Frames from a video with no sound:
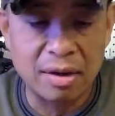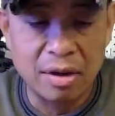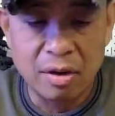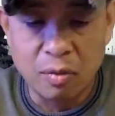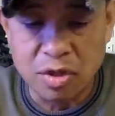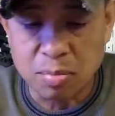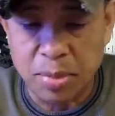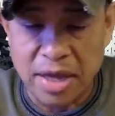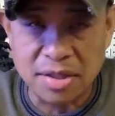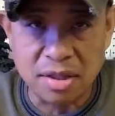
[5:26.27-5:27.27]
was
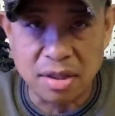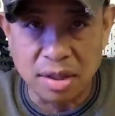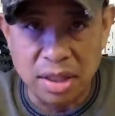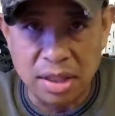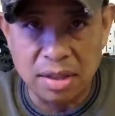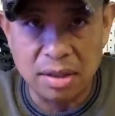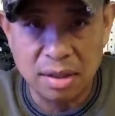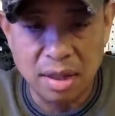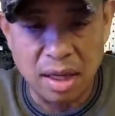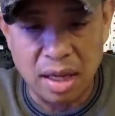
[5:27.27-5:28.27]
basically
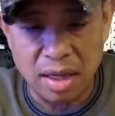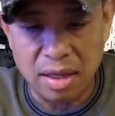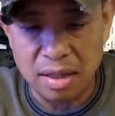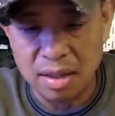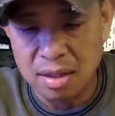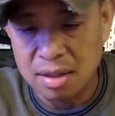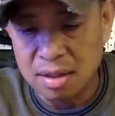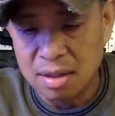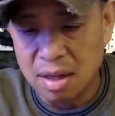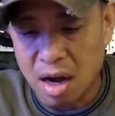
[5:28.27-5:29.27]
a
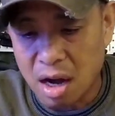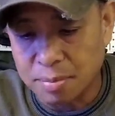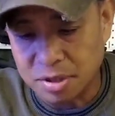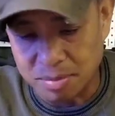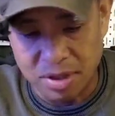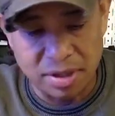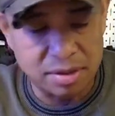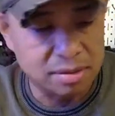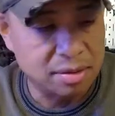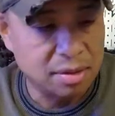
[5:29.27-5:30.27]
Optima
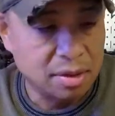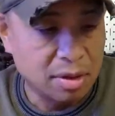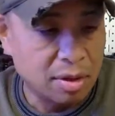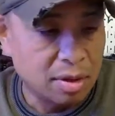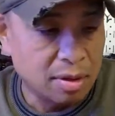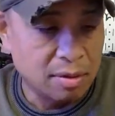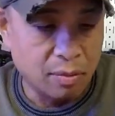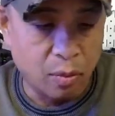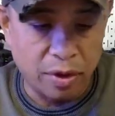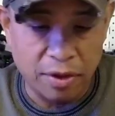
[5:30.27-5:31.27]

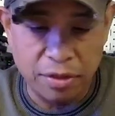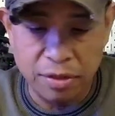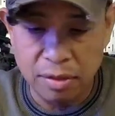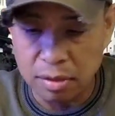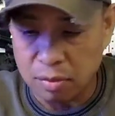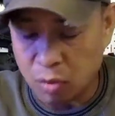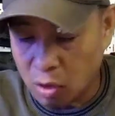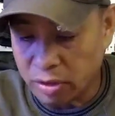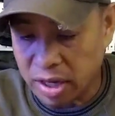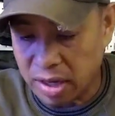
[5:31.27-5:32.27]
with the
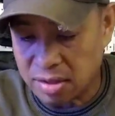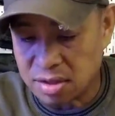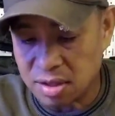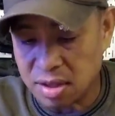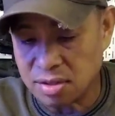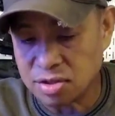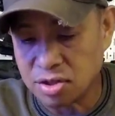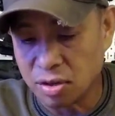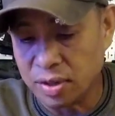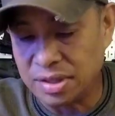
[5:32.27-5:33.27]
roll cage, and
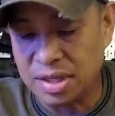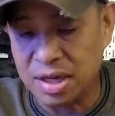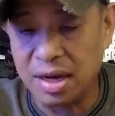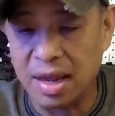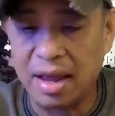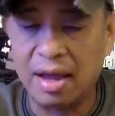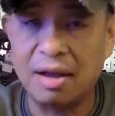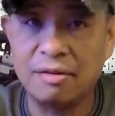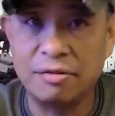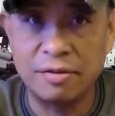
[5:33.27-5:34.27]
so it didn't
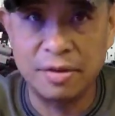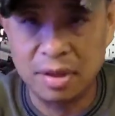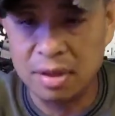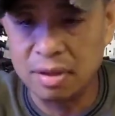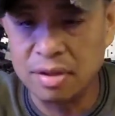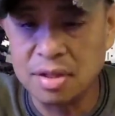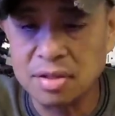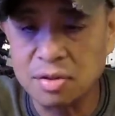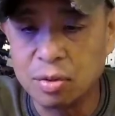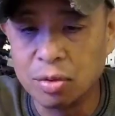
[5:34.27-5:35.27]
have this
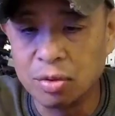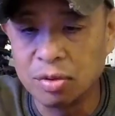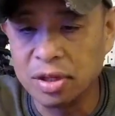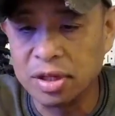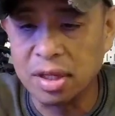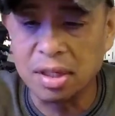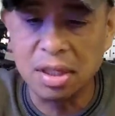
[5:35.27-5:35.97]
cool looking